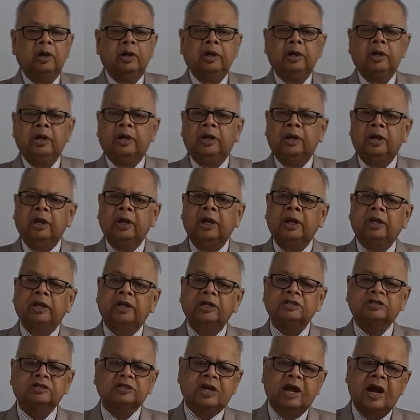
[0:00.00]
He
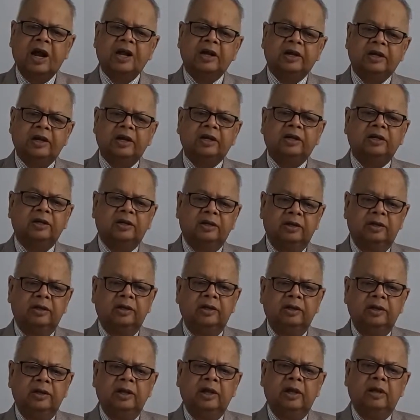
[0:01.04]
discarded
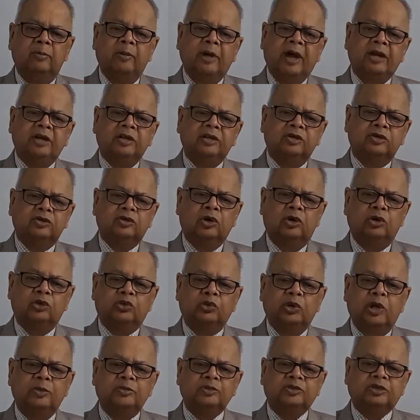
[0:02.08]
MR is equal
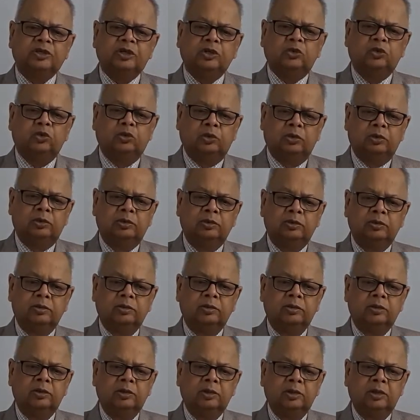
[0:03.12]
to MC rule.
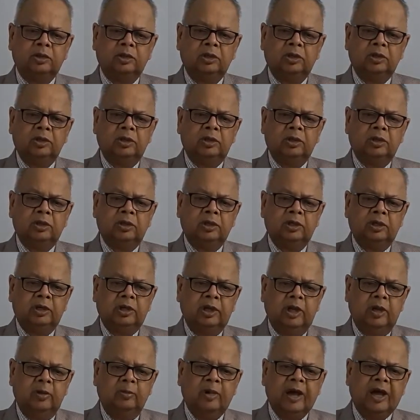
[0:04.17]

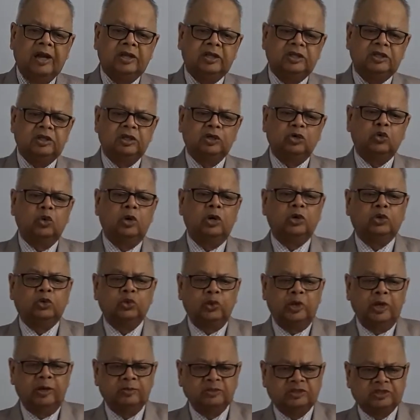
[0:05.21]
MR is equal
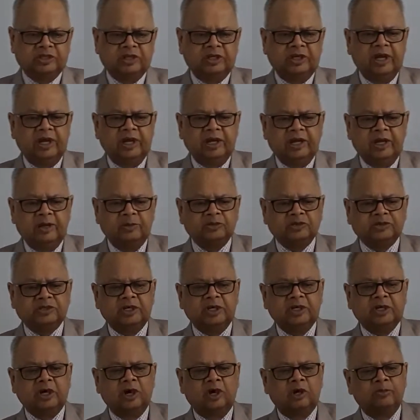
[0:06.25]
to MC and
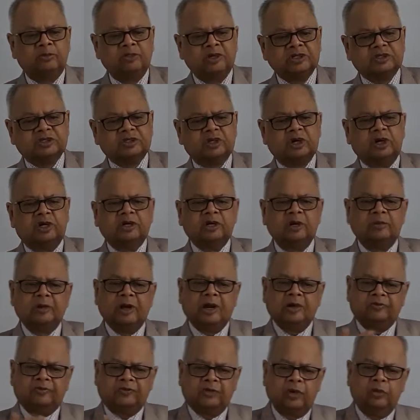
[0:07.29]
MC curve must cut
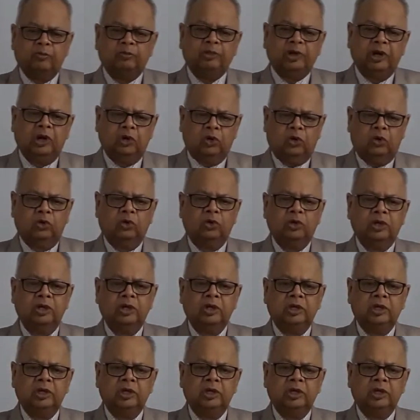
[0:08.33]
MR from below.